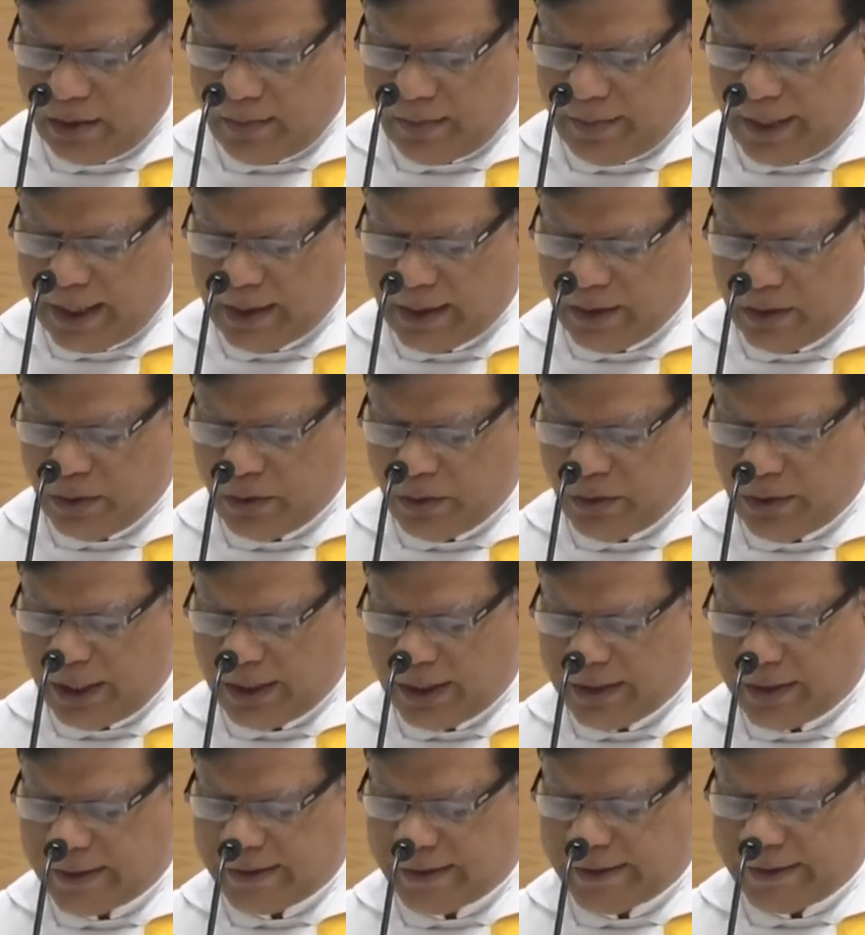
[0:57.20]
The man who
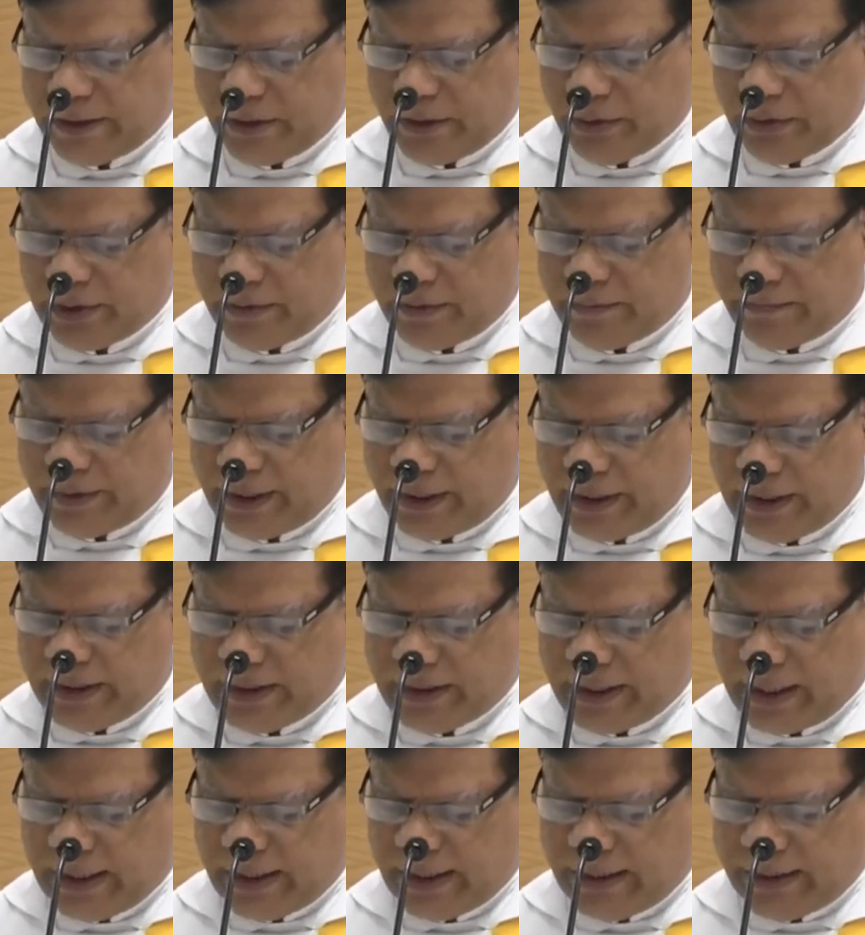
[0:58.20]
had received the 5
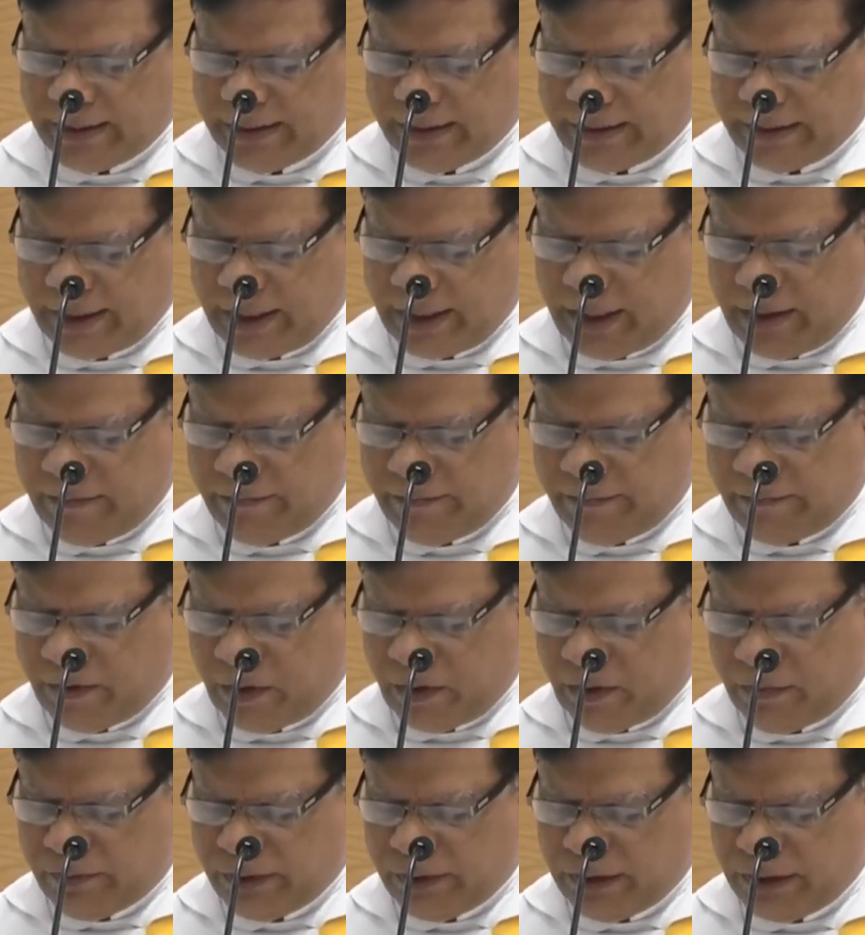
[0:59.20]
talents came
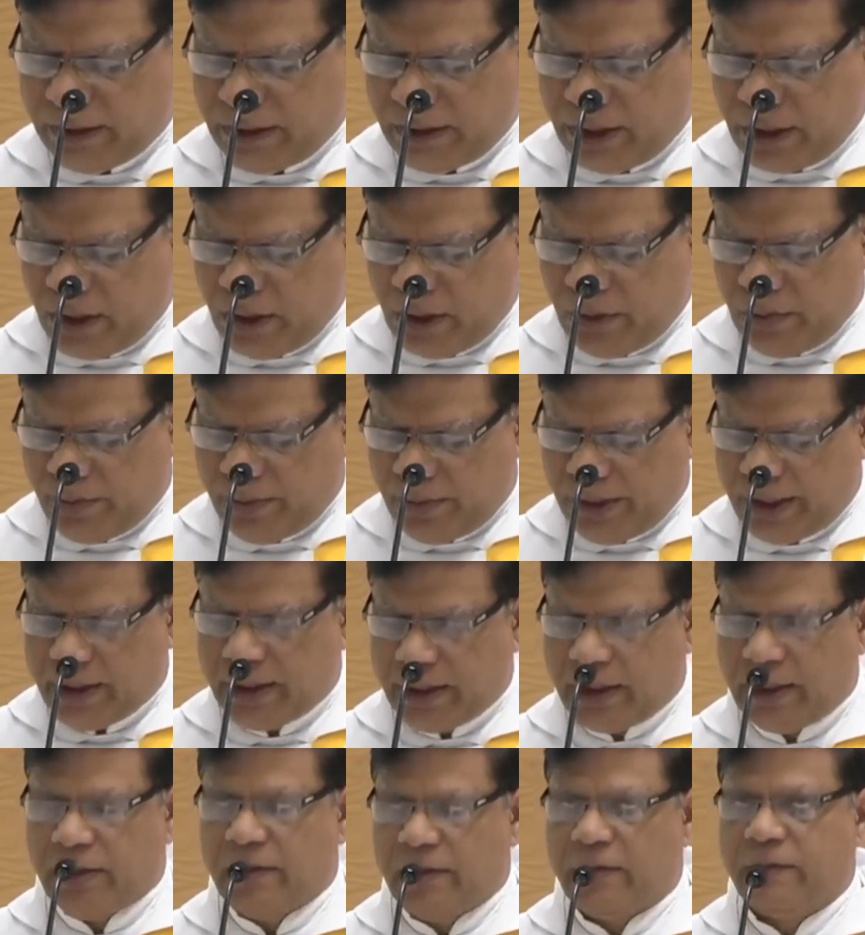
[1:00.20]
forward,
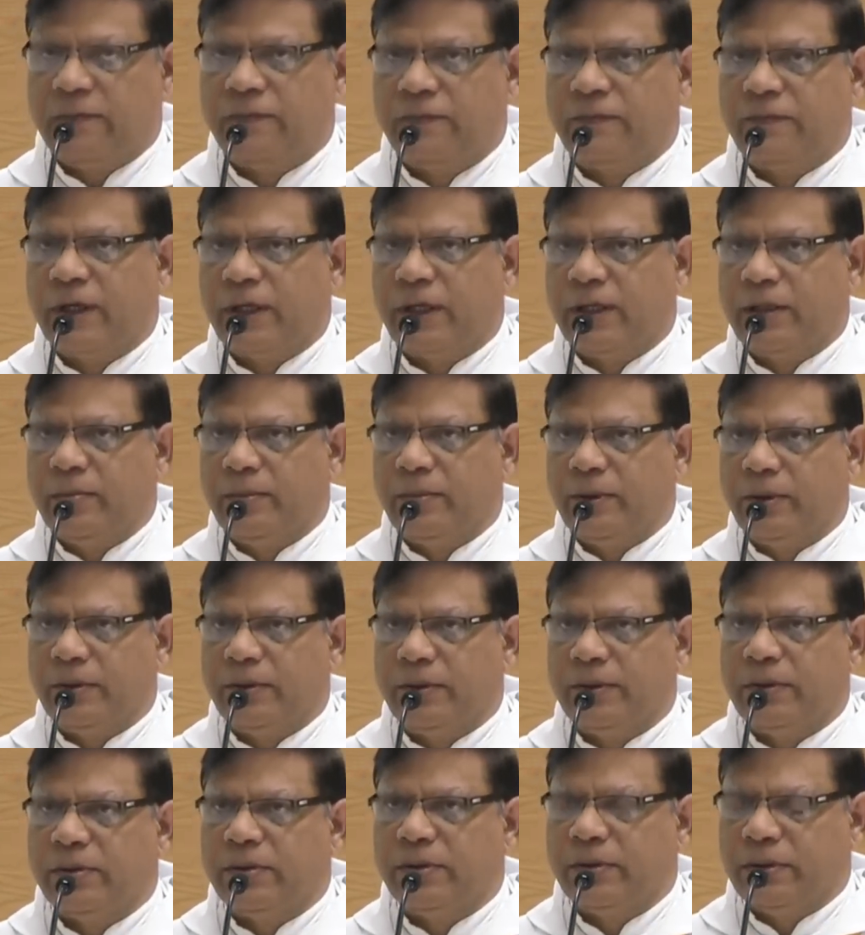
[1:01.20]
bringing 5
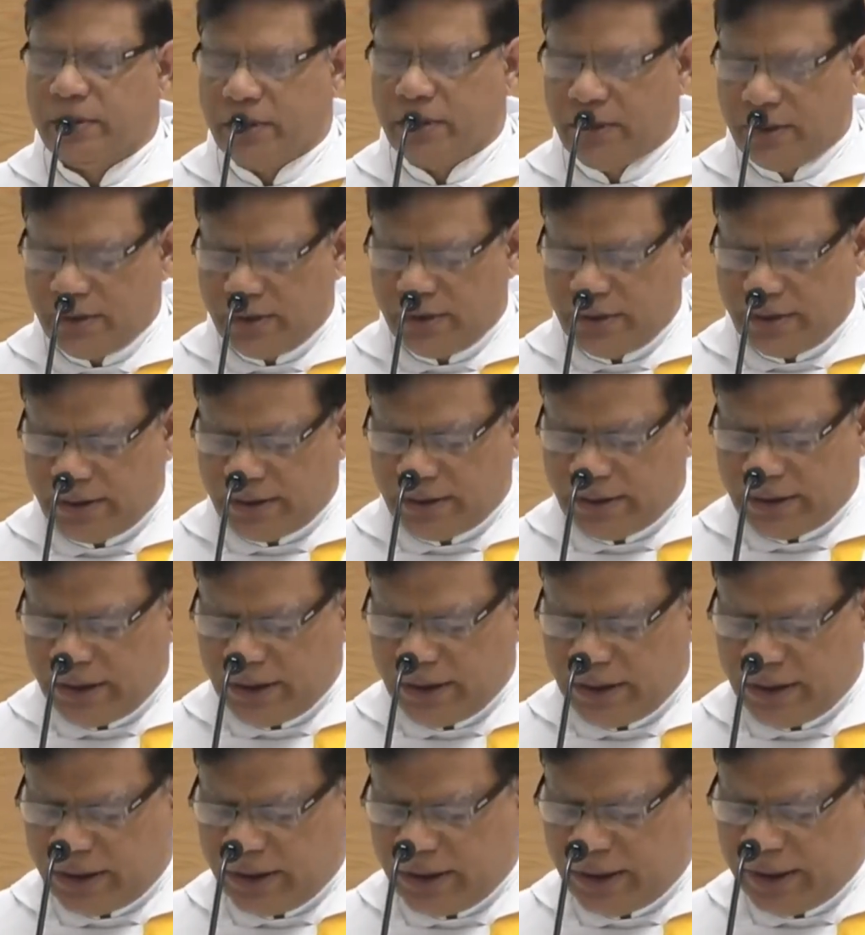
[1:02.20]
more.
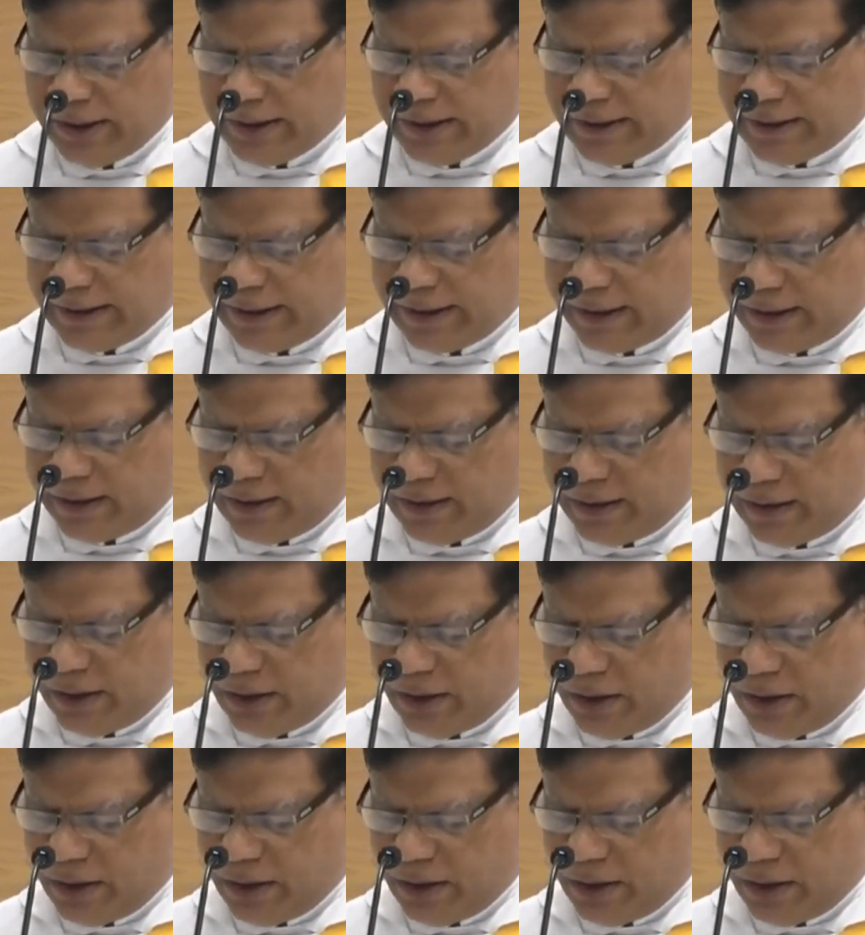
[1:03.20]
Sir, he said,